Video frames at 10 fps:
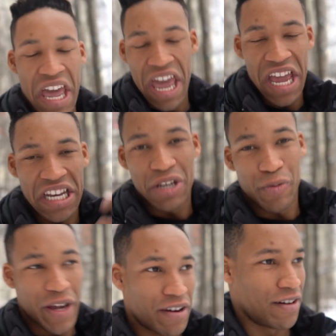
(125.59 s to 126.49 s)

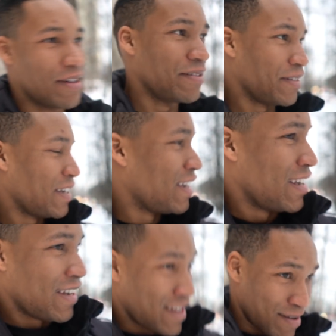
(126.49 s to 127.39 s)
anywhere.
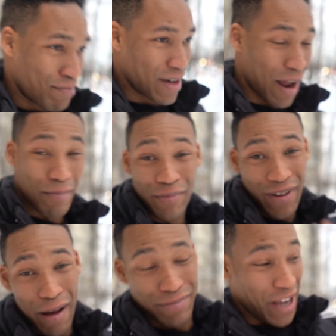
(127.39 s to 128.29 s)
But
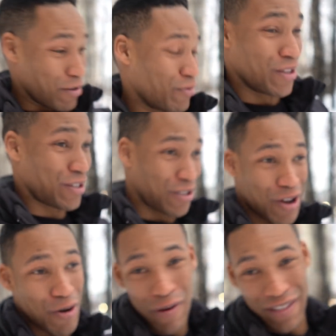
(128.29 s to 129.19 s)
I'm done with the
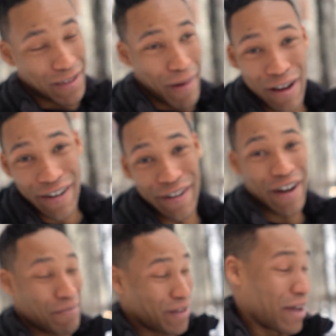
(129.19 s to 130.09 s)
snow once I'm out of here. I'm